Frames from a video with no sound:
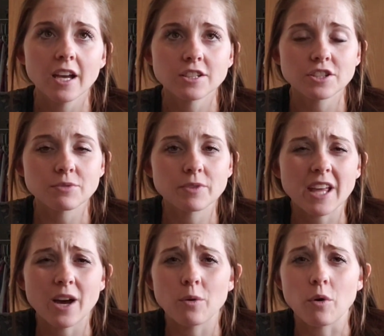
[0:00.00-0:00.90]
just with
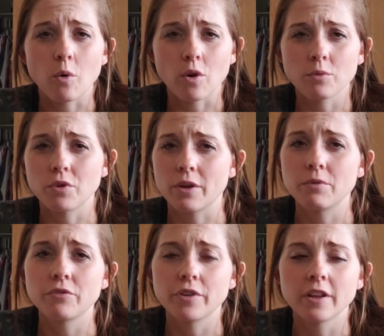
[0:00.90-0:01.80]
how horrible I've
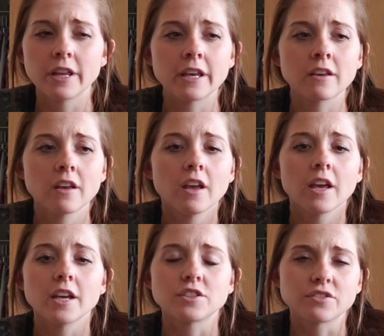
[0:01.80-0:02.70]
been feeling,
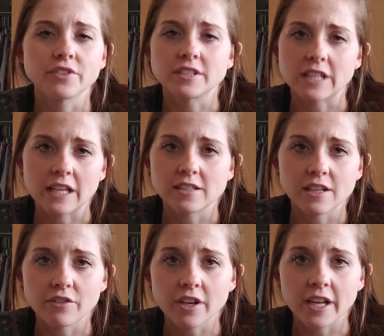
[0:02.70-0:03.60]
it just feels like it's
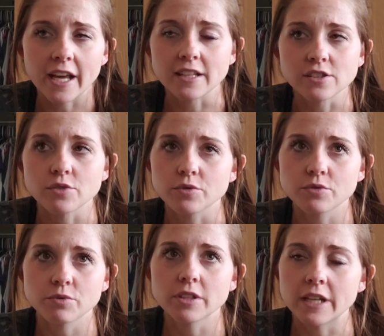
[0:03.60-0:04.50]
never going to end. So it
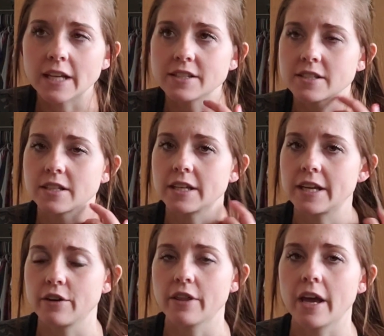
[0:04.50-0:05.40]
was really nice to
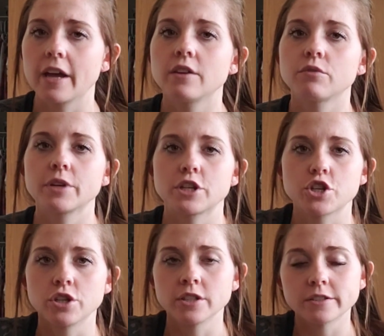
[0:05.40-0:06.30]
hear that
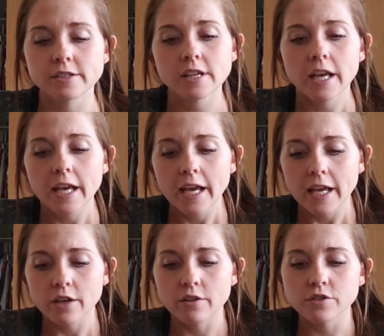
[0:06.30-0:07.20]
reassurance.
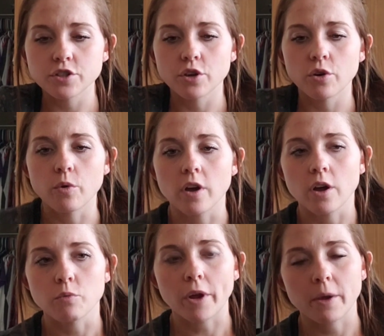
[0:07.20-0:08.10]
He
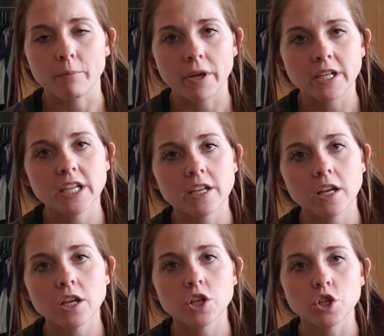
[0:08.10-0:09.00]
also recommended
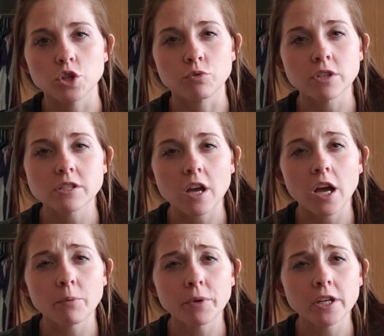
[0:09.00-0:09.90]

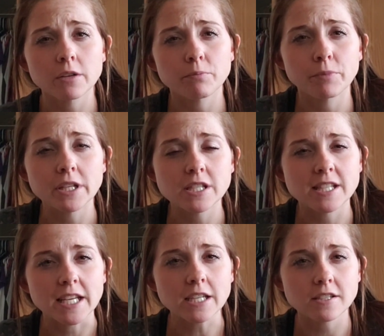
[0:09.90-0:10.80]
Unisom
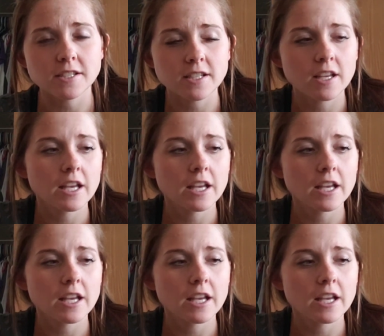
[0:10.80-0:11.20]
B6